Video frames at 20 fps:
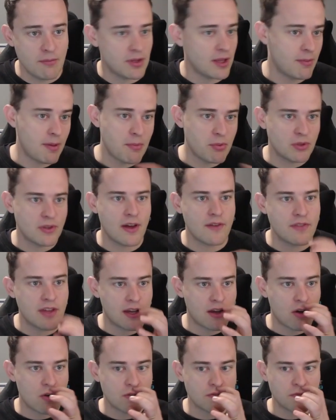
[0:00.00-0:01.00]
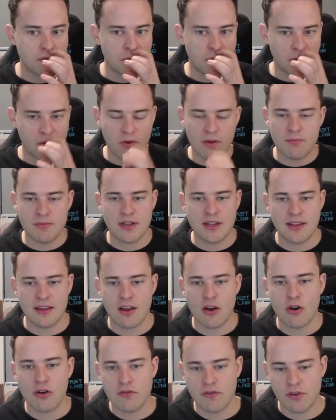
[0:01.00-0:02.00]
Like, people love their cold foil equipment and their
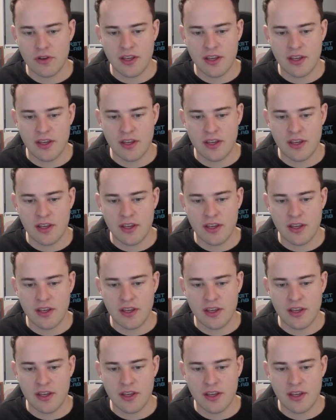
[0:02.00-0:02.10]
cold foil